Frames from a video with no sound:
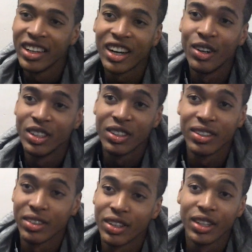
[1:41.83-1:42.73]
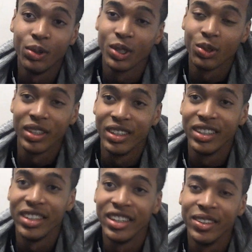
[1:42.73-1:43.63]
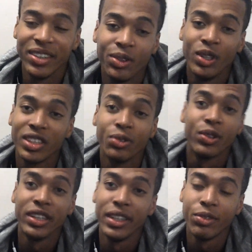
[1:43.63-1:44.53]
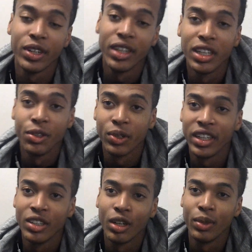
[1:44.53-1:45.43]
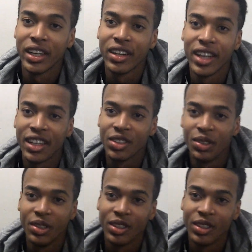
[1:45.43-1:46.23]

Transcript: I always thought he was really good, and he was very underrated coming out of high school.